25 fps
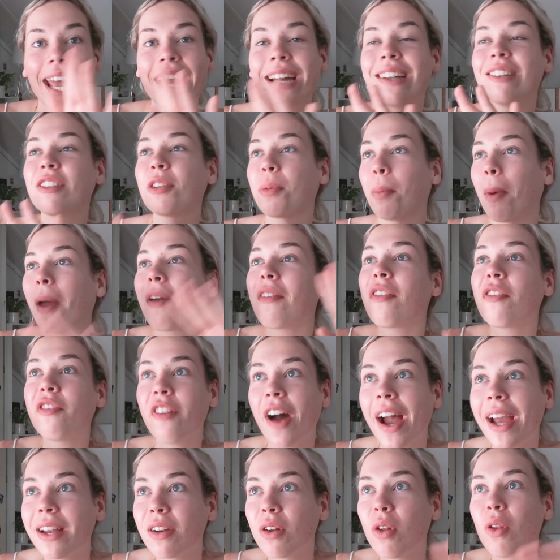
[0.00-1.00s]
and my
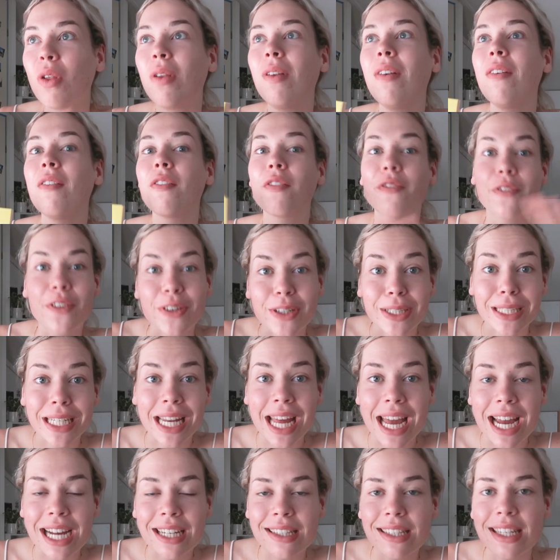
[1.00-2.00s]
final
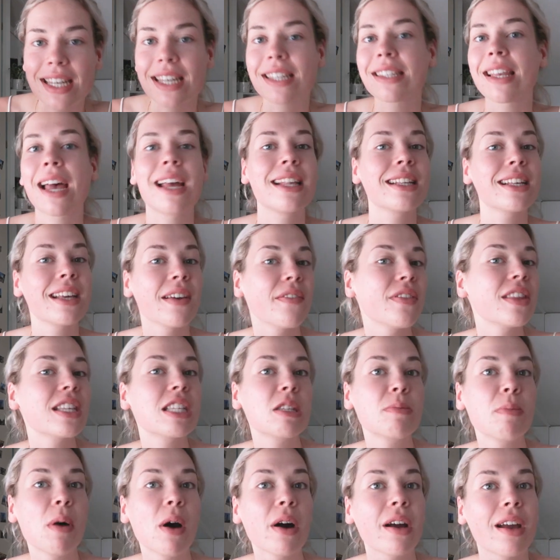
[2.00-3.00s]
verdict is I give
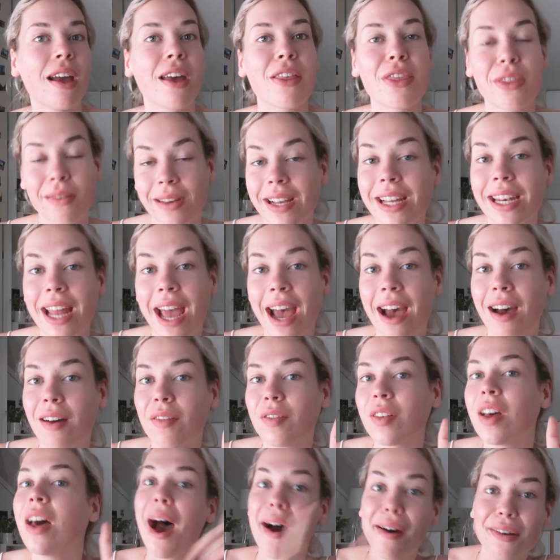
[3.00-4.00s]
this book a
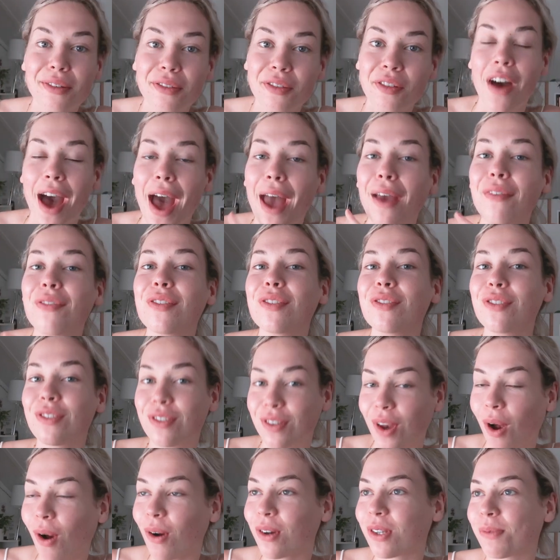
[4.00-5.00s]
3.5 out of 5
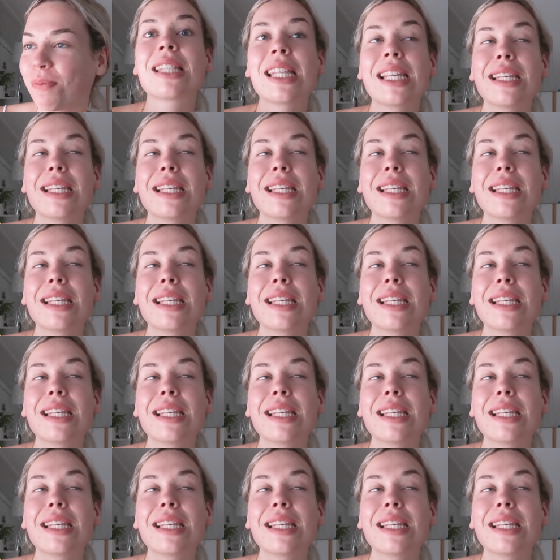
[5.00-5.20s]
stars.